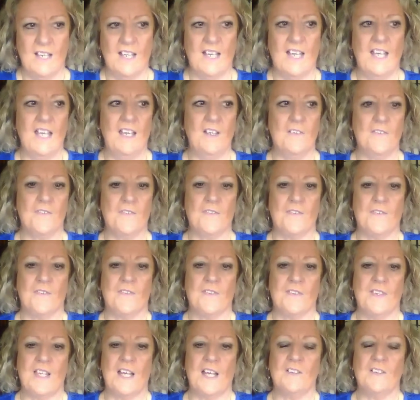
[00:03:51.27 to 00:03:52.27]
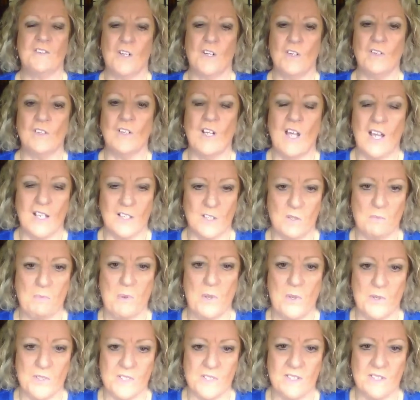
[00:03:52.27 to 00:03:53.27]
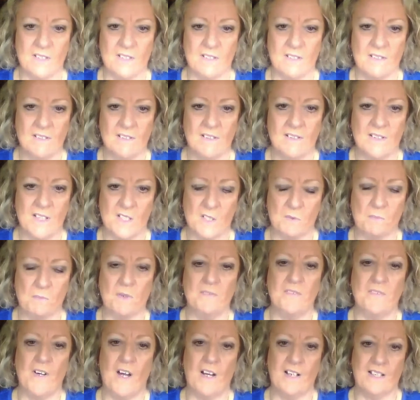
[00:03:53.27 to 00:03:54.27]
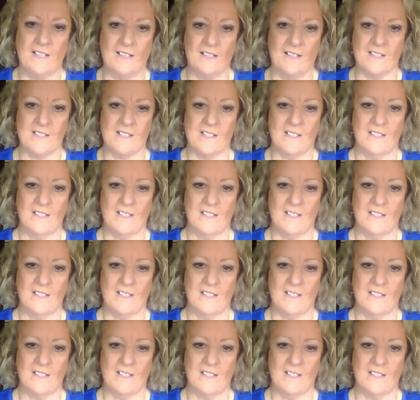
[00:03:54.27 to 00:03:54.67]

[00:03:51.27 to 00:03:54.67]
if they don't like the person that's providing it.